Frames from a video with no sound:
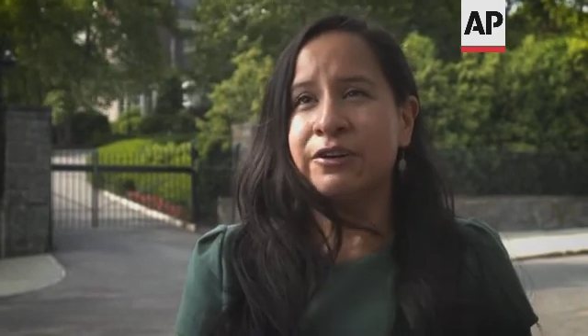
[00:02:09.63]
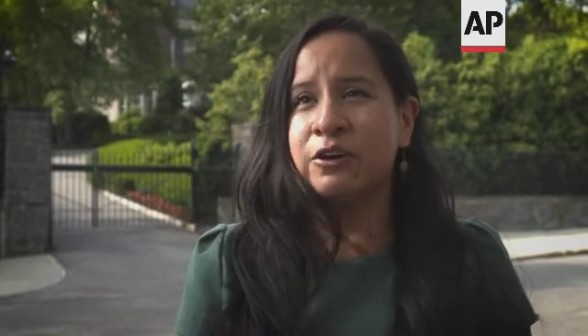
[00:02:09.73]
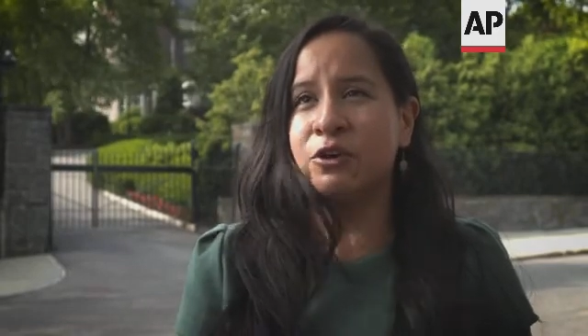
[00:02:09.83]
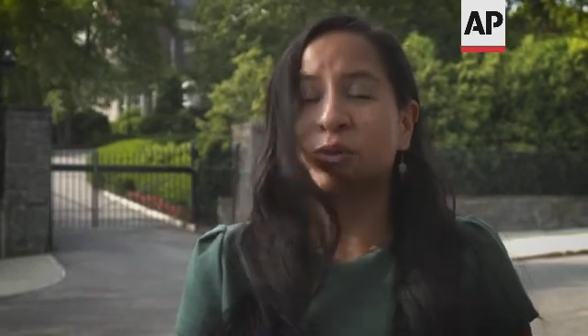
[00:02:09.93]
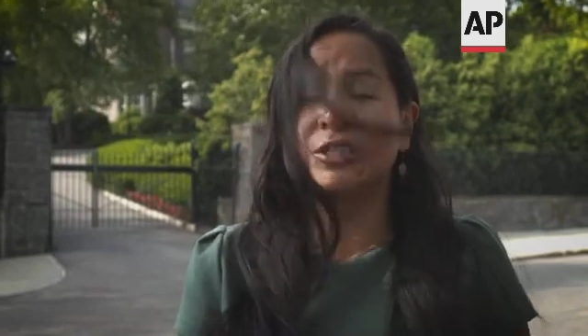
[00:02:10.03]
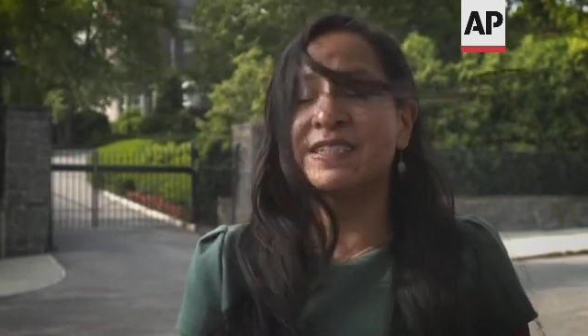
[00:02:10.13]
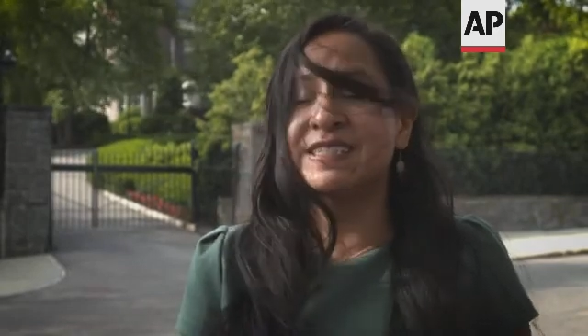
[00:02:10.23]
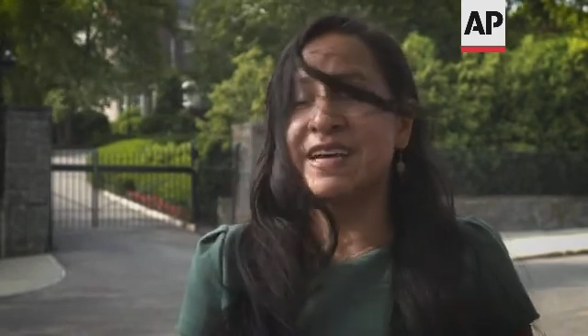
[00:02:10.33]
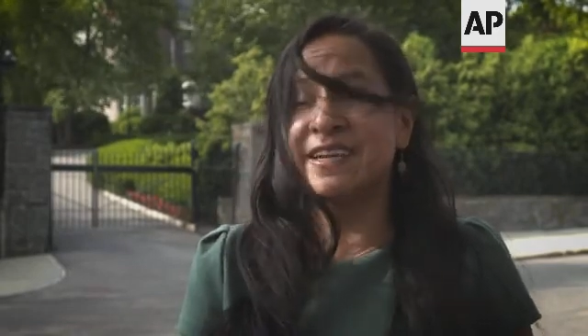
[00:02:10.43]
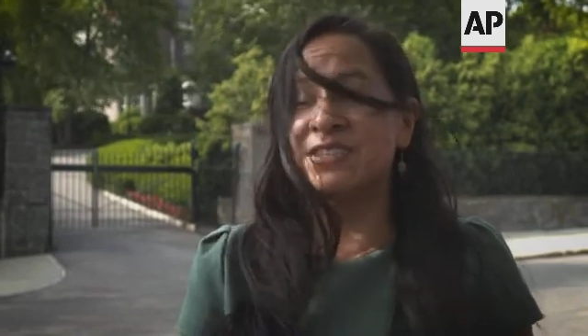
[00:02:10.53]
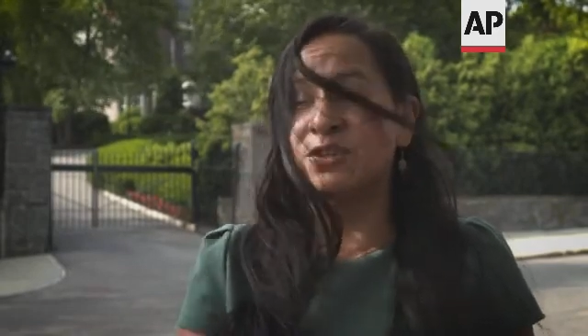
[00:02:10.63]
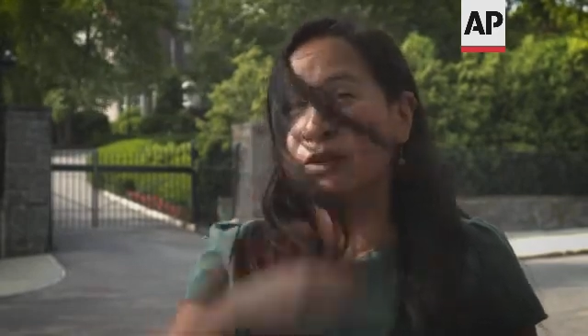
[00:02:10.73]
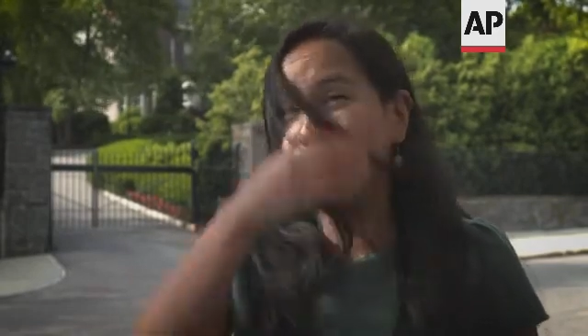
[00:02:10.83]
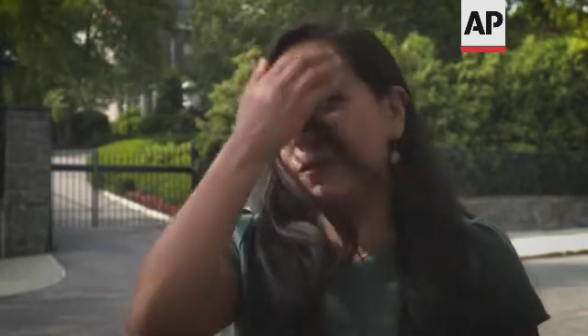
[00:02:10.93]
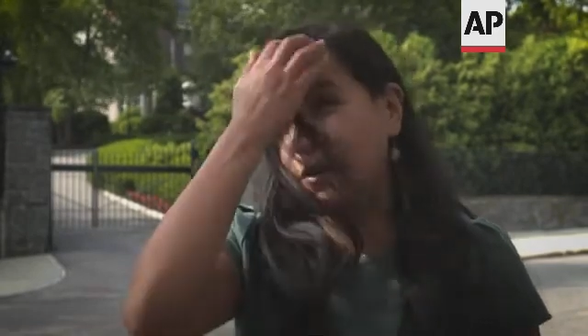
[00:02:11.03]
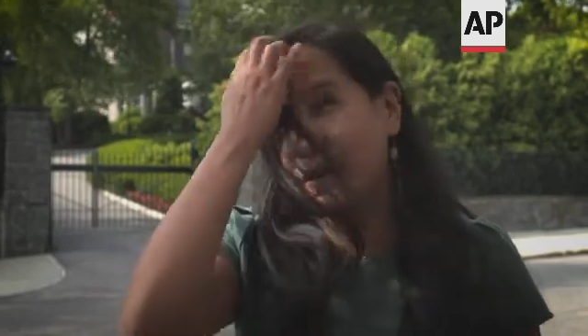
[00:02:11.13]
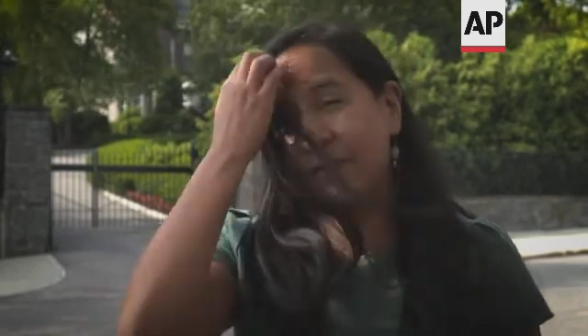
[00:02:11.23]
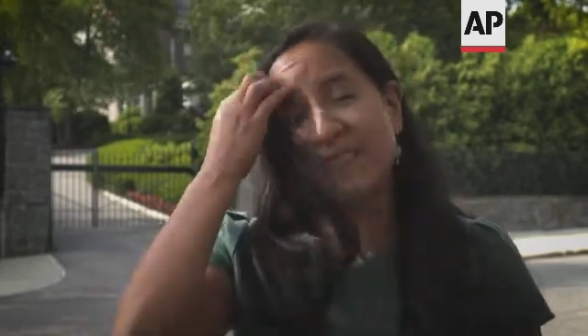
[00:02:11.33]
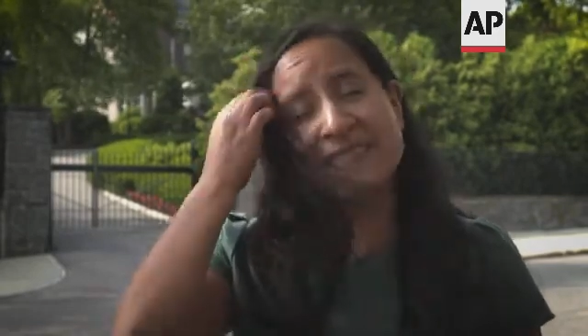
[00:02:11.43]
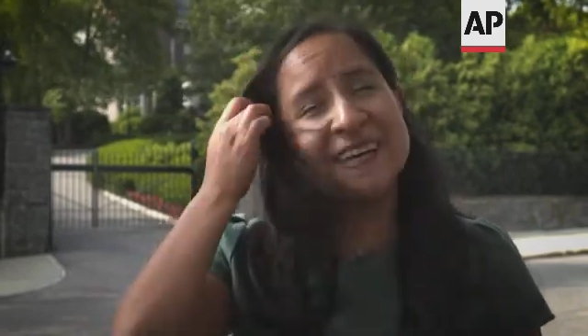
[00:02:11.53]
or would decide to run for
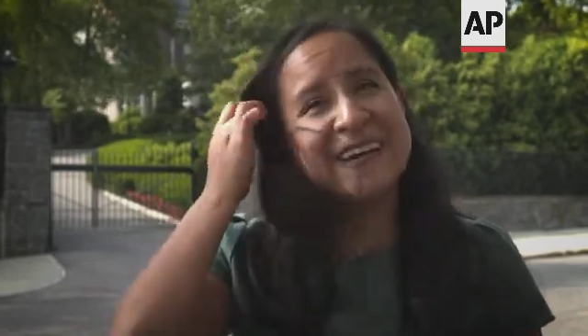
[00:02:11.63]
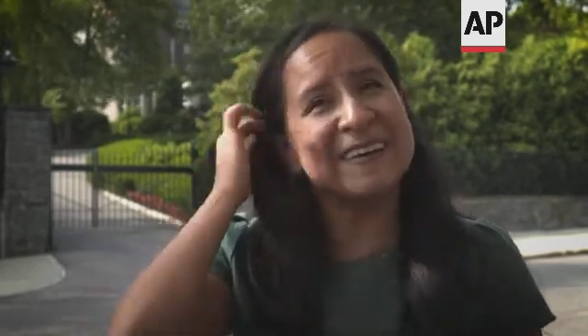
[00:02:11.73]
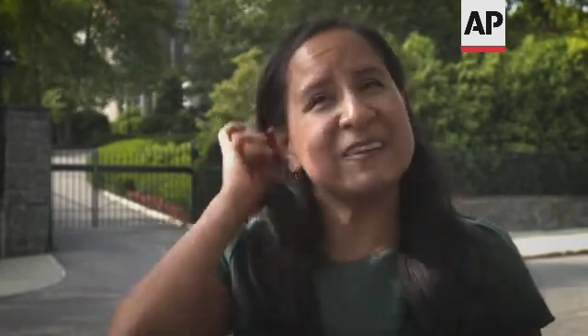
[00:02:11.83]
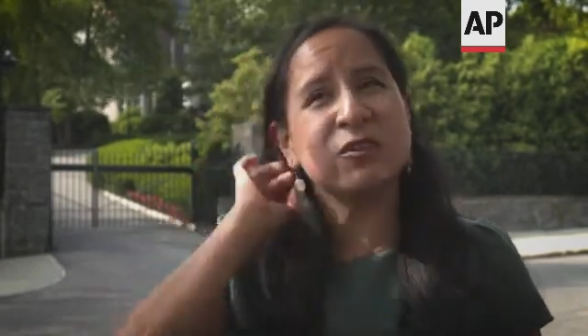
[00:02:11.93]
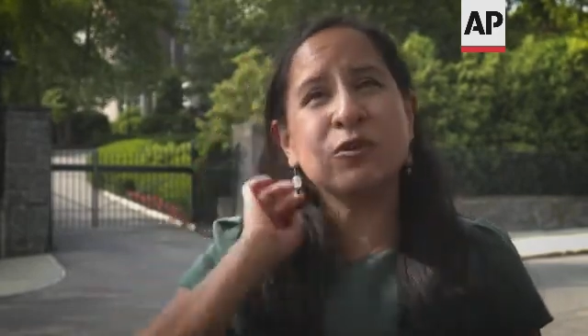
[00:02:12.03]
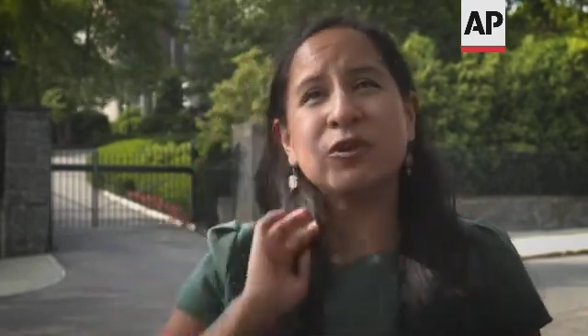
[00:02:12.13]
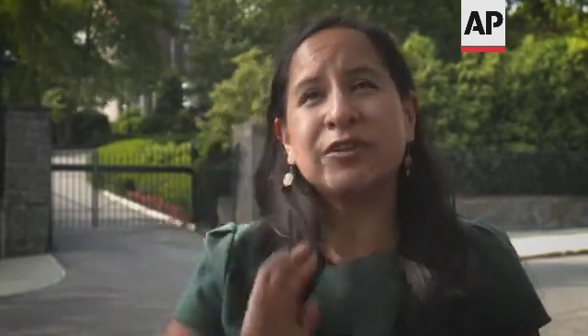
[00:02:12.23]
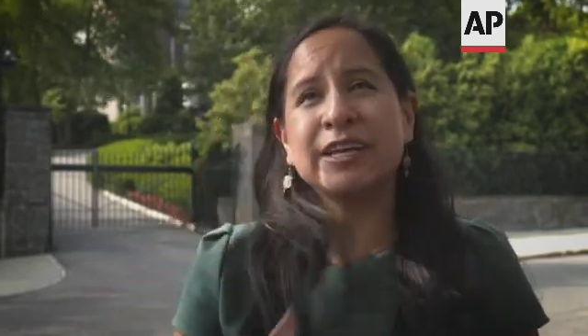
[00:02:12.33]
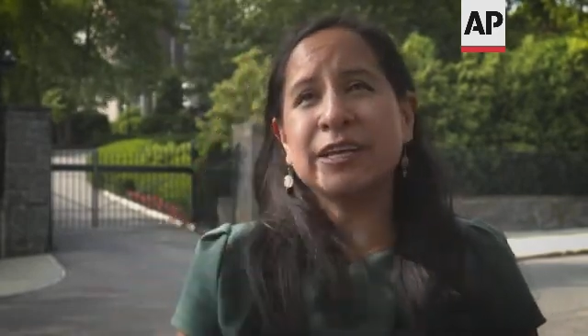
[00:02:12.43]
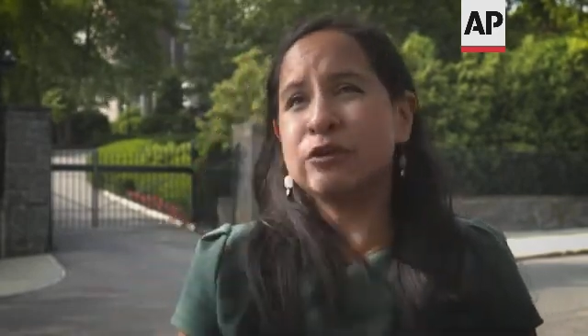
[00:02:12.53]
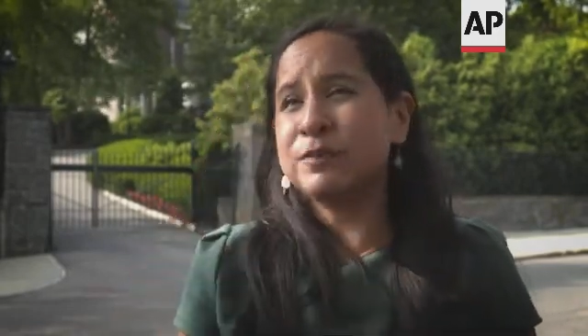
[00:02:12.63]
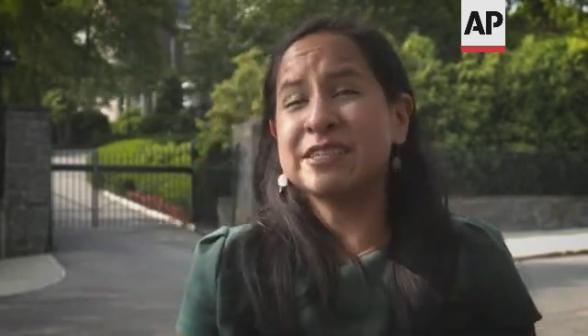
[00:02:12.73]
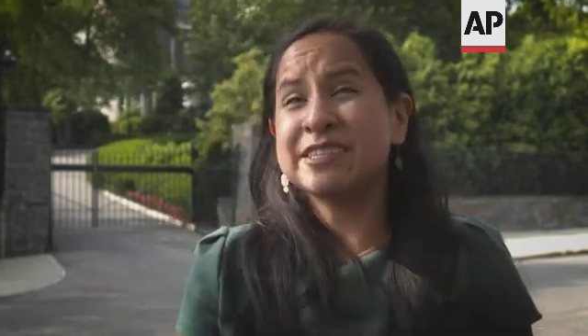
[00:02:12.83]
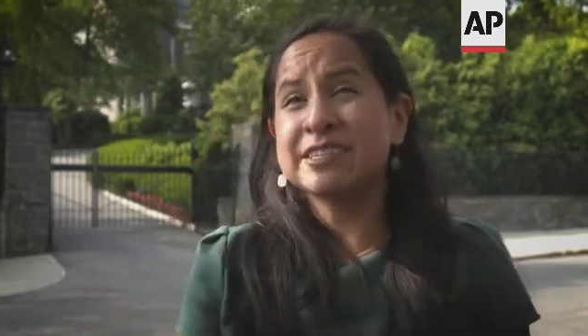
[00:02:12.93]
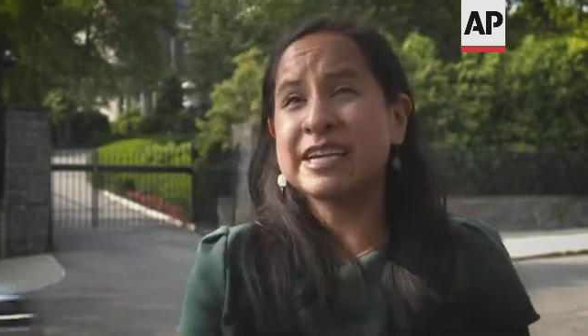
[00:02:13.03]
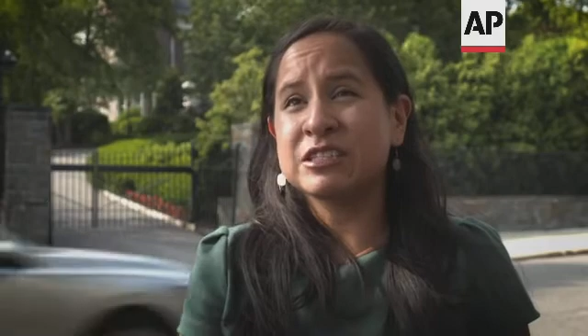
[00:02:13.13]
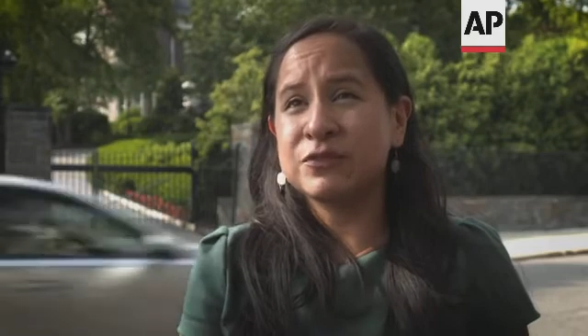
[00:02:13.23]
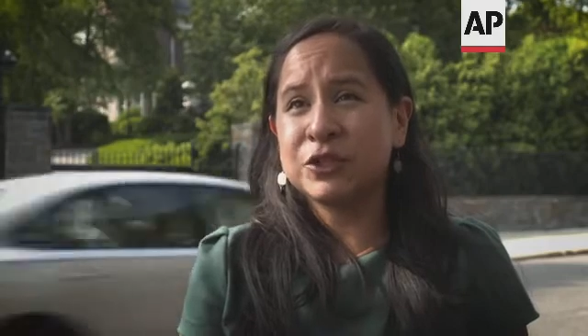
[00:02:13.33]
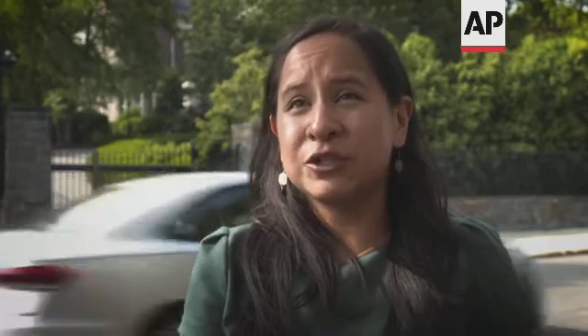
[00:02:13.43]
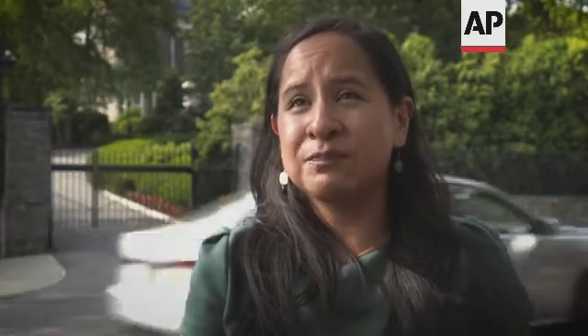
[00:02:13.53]
office again, or that he would be
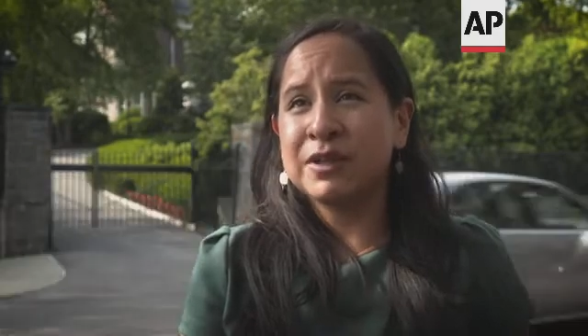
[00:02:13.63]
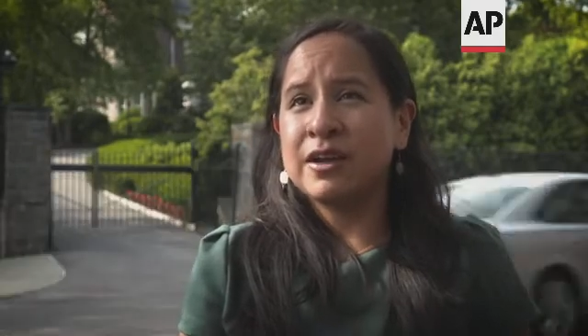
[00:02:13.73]
successful.